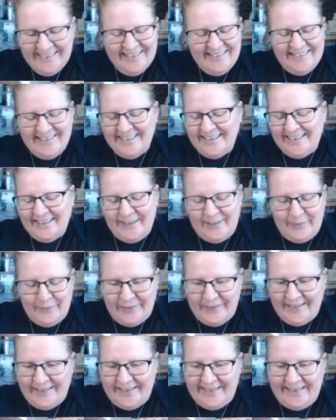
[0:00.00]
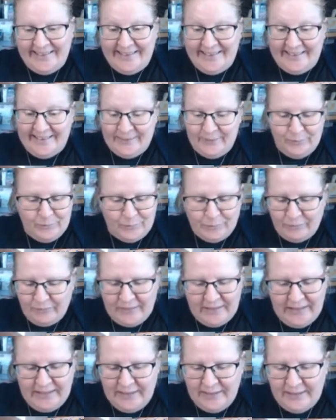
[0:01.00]
Anyway, yeah,
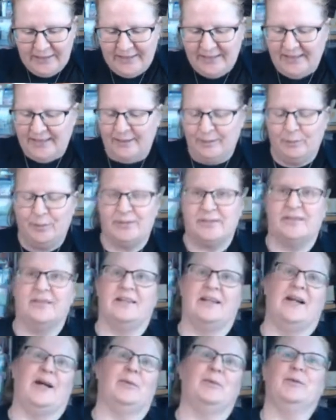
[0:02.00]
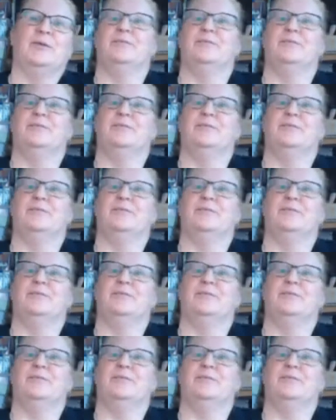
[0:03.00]
it wasn't going to happen.